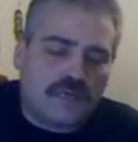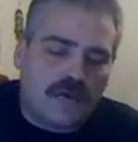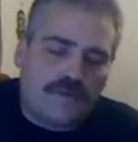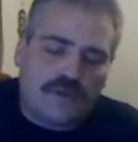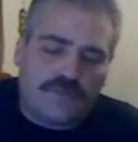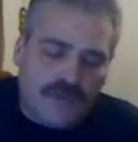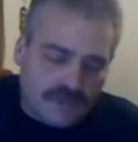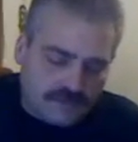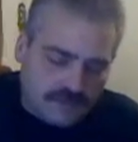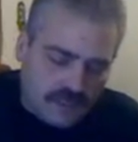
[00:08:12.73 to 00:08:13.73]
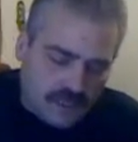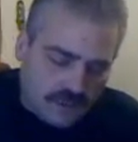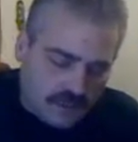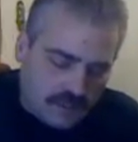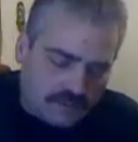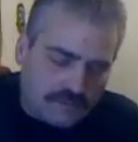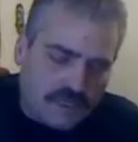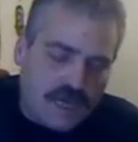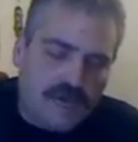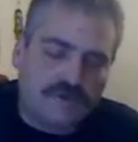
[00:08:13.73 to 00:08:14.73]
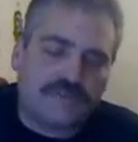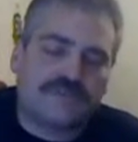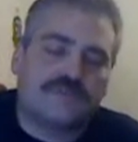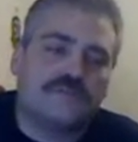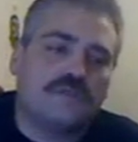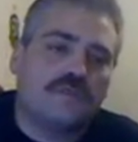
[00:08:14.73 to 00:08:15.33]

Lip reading: comment about the Congress